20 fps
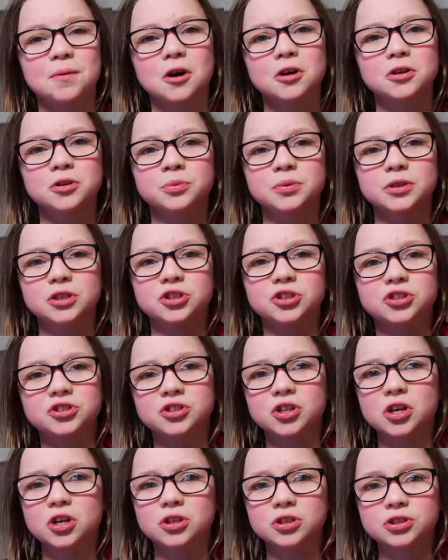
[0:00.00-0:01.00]
party where she's
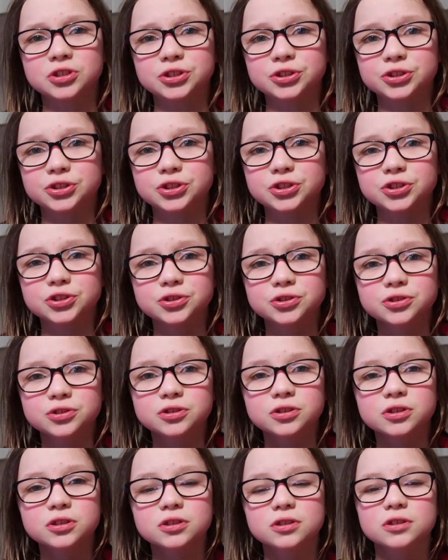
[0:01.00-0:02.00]
turning 2.
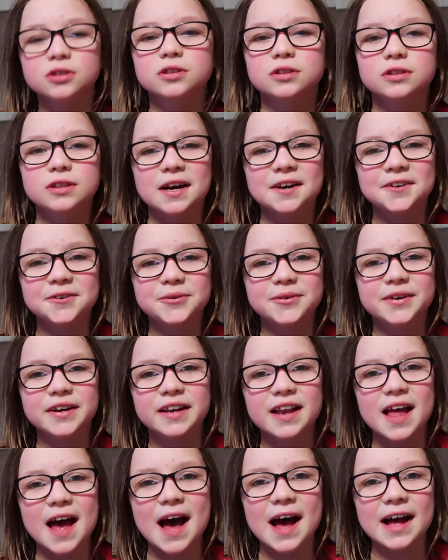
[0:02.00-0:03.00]
That
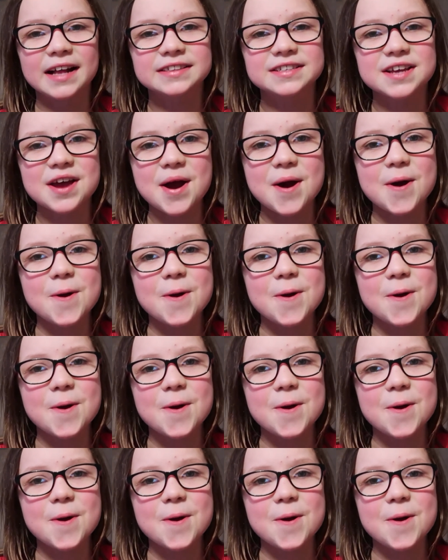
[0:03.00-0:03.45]
one. And